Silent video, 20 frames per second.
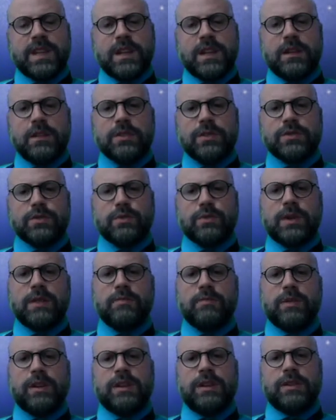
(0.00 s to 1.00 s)
So what I
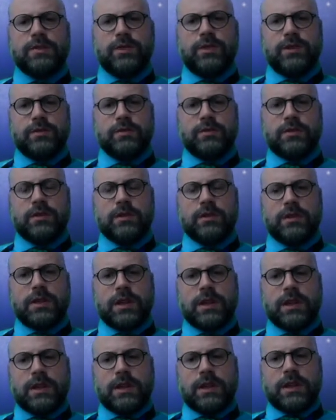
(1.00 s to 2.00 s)
want you to do
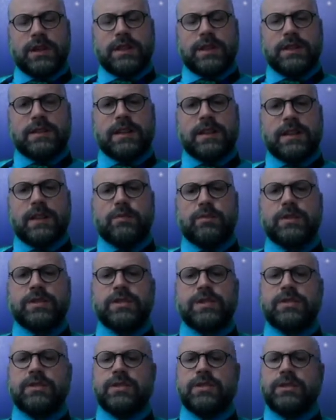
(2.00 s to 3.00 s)
is I want
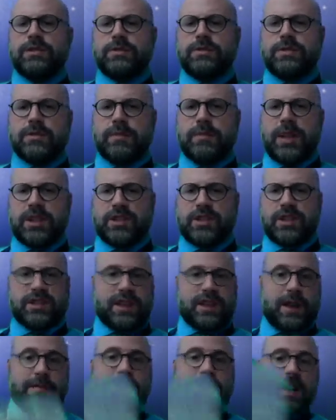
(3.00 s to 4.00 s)
you to use your imagination.
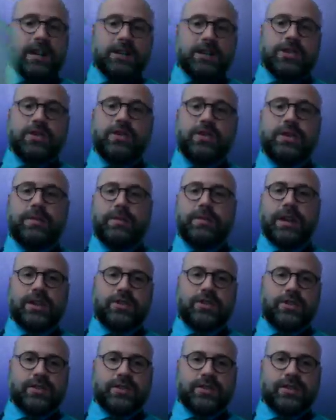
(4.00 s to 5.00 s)
I'm not going to show you the
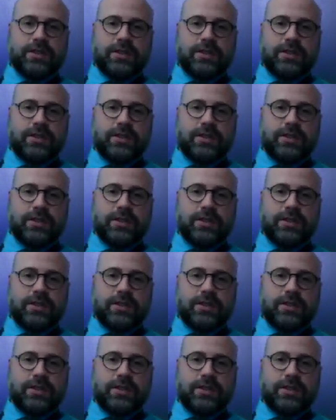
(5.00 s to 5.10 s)
pictures